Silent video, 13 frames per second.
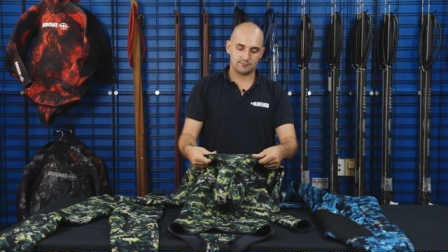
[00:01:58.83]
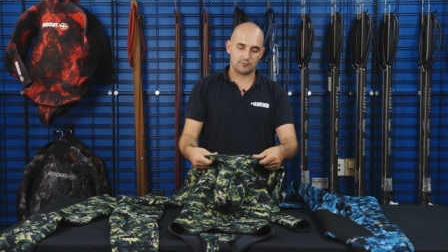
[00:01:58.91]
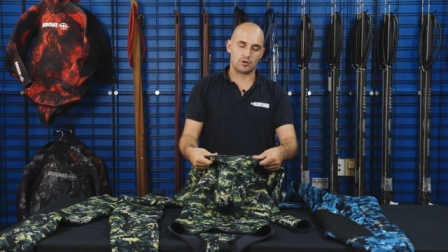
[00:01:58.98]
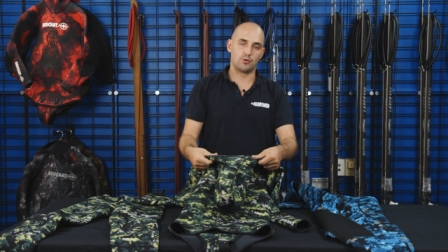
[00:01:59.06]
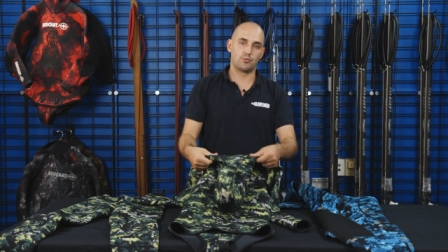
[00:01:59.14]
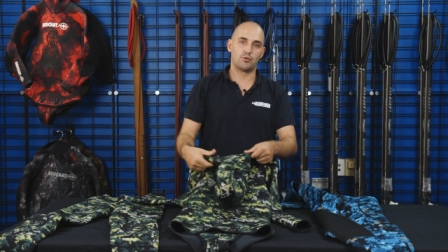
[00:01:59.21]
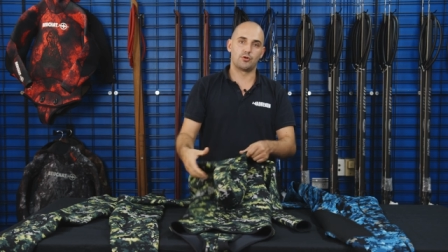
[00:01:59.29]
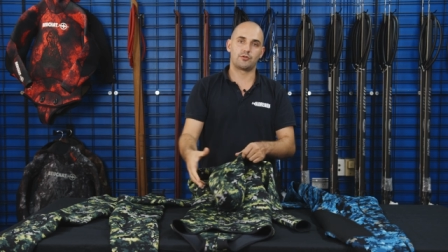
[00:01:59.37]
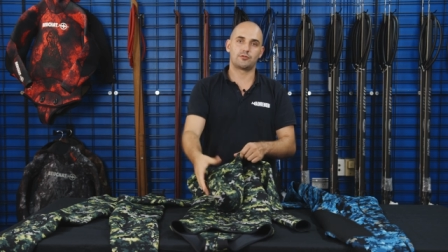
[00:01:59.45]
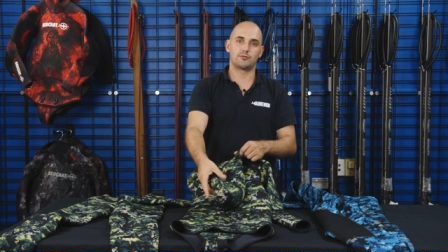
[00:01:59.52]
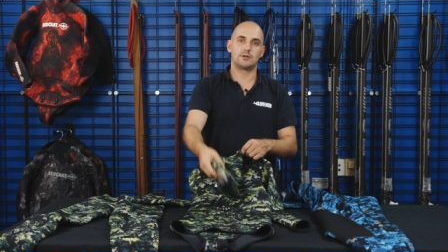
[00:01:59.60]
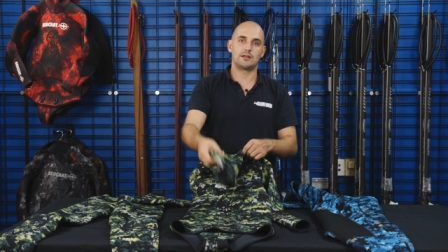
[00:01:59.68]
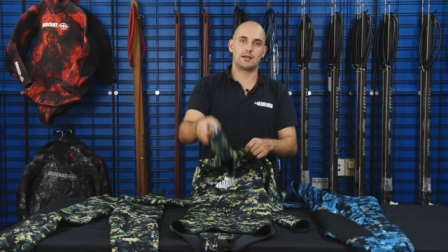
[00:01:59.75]
No water
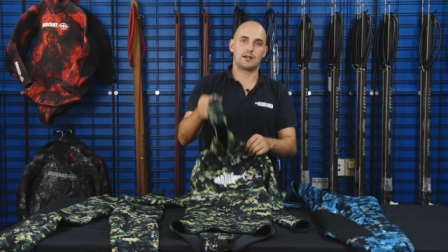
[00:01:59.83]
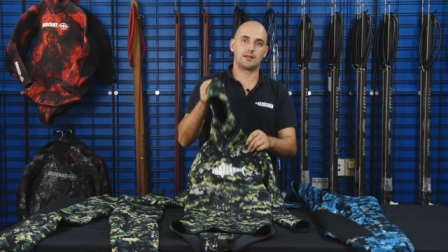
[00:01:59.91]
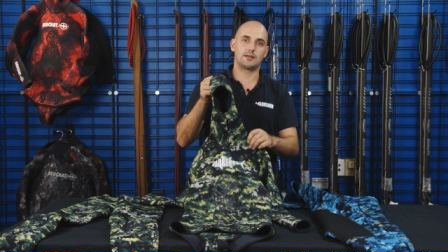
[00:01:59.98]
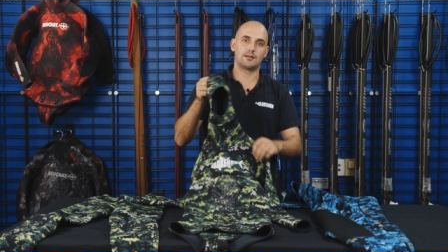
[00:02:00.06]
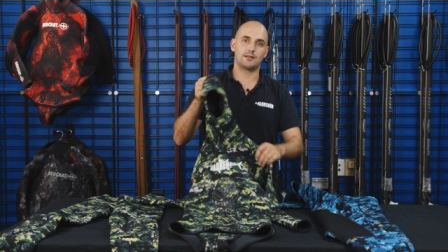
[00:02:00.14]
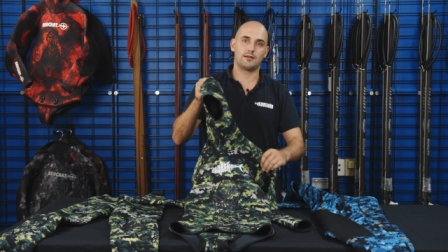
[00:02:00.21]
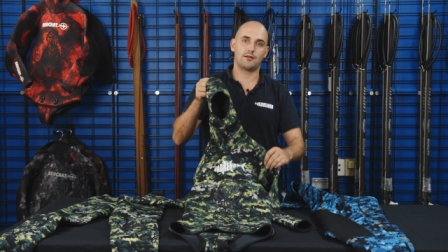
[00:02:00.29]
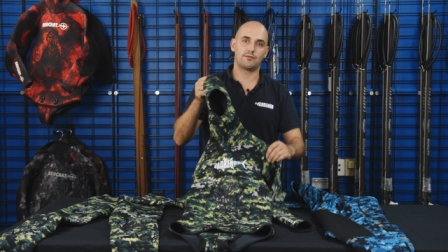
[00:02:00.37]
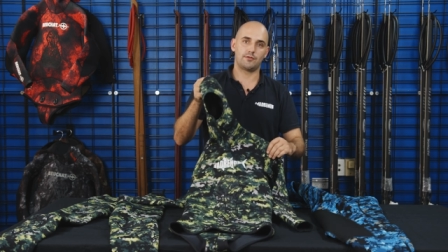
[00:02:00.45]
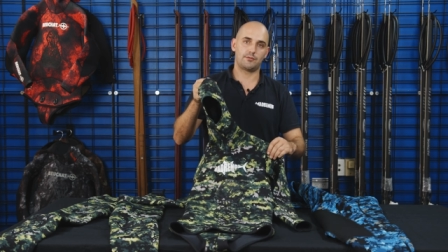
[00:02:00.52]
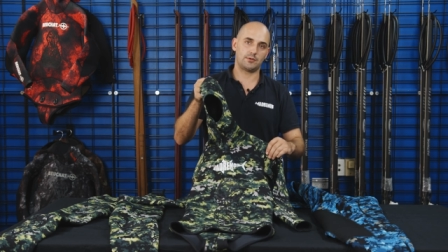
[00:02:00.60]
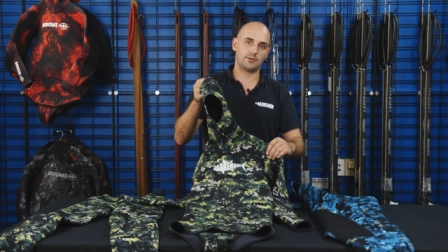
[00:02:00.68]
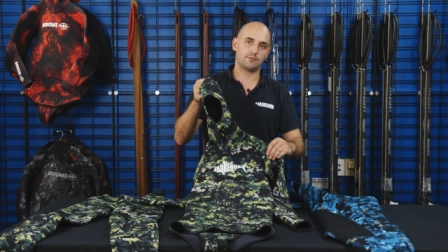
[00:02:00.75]
should be getting in there if
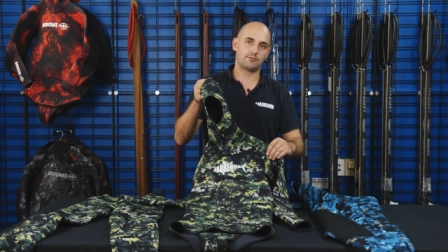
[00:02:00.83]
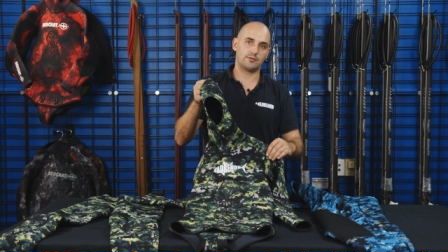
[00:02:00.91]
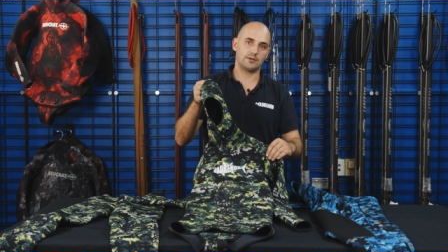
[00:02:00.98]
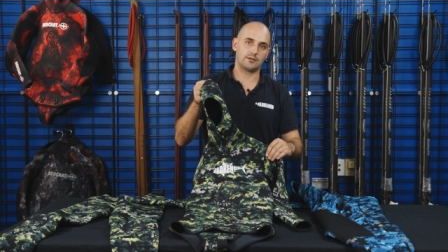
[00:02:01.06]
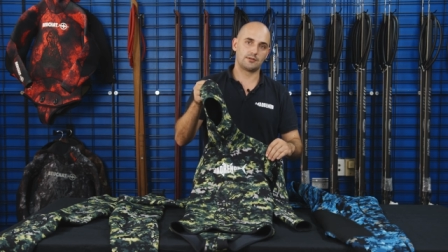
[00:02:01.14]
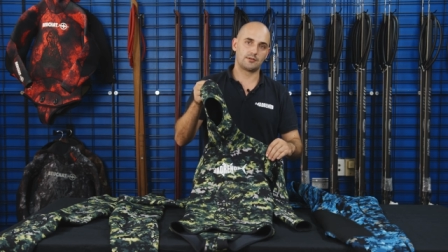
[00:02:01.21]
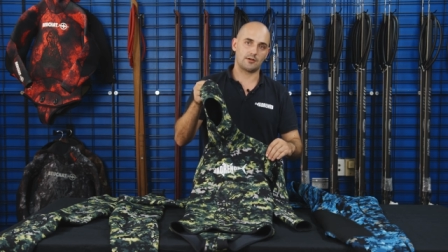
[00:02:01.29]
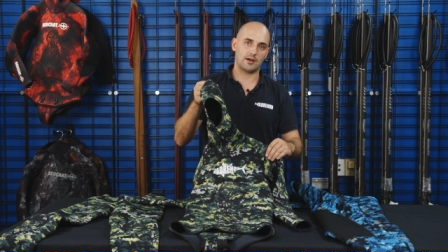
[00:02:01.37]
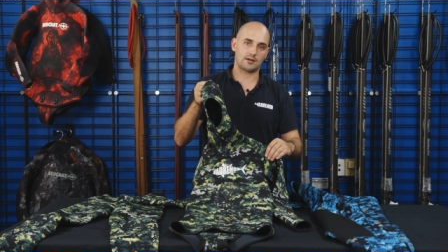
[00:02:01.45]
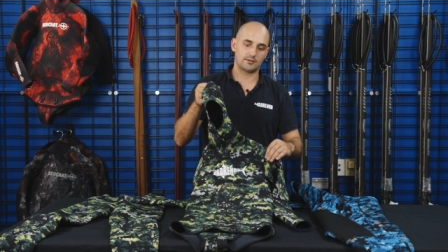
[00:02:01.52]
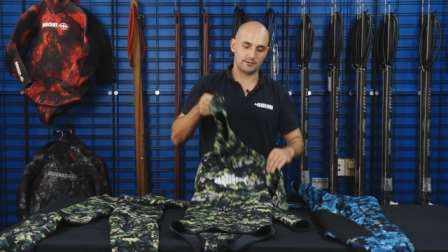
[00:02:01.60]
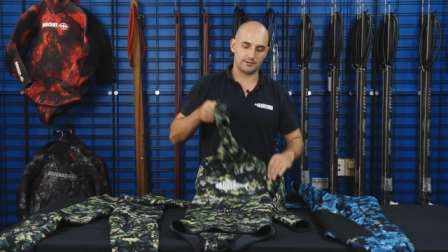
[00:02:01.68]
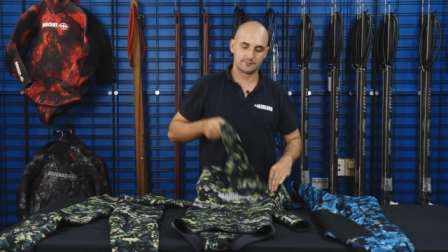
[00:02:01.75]
it's been fitted
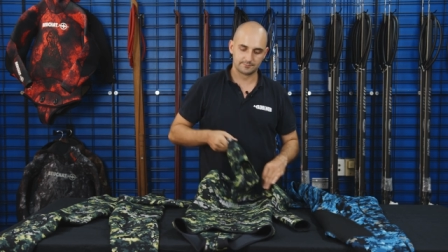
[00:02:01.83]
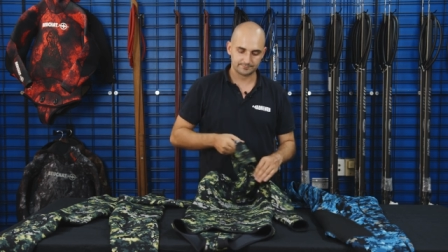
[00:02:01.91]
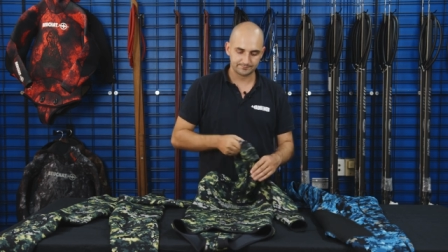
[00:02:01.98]
correctly.